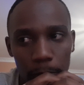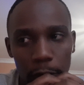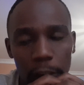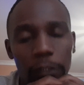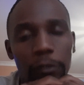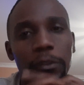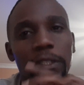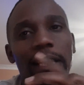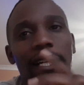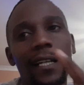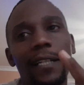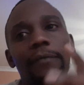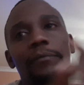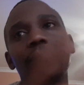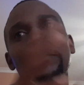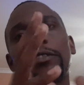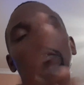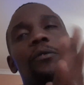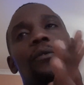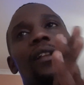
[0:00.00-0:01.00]
So
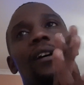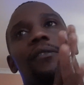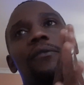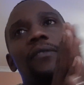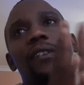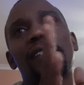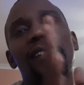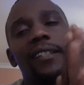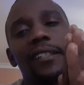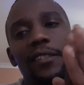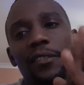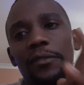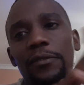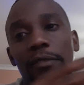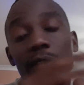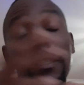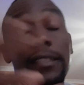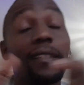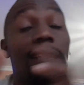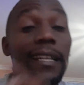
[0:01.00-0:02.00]
without further ado,
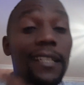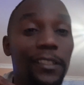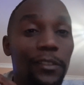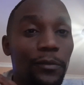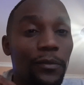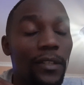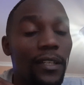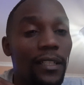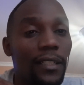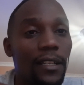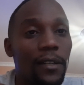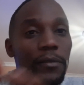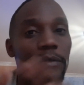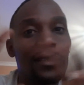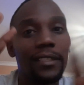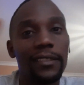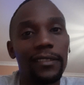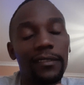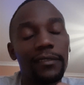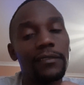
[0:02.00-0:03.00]
that is where now
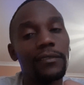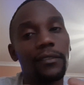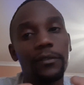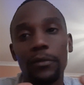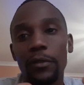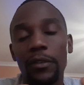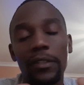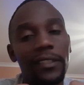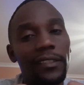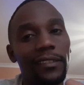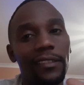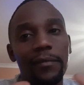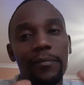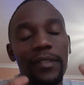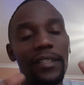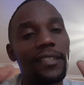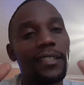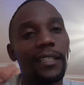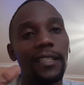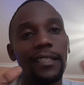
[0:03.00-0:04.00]
this
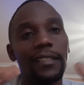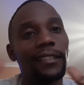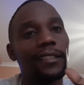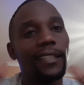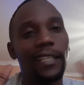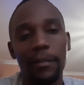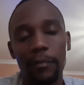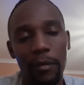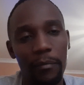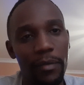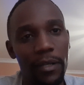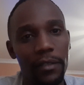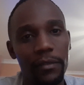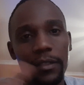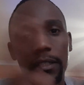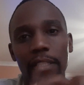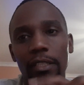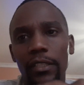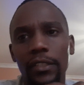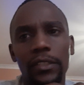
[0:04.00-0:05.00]
Raw.Unscripted Healing came about.
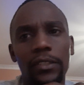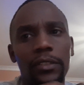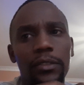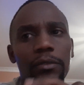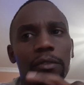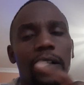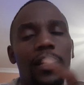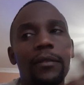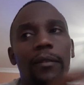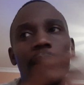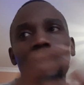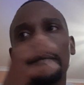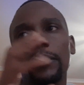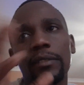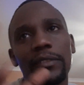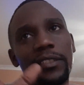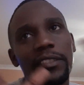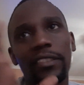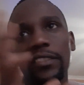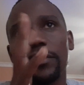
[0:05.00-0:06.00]
So I'm
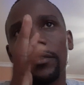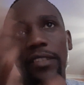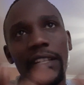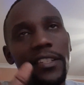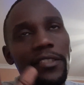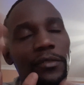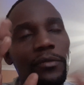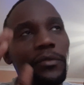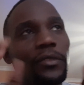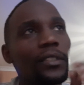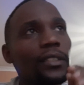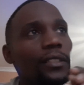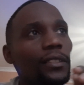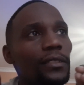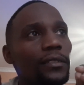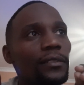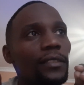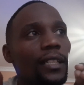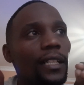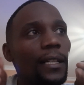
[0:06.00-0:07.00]
gonna just try to
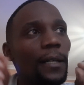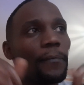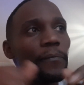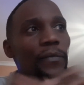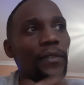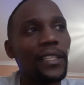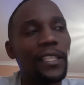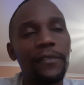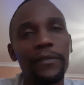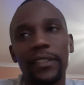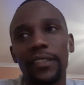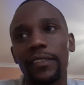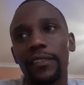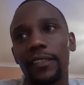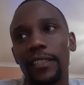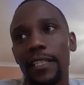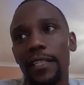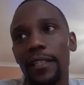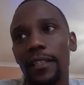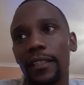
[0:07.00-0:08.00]
give a
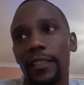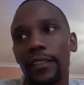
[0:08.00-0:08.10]
sneak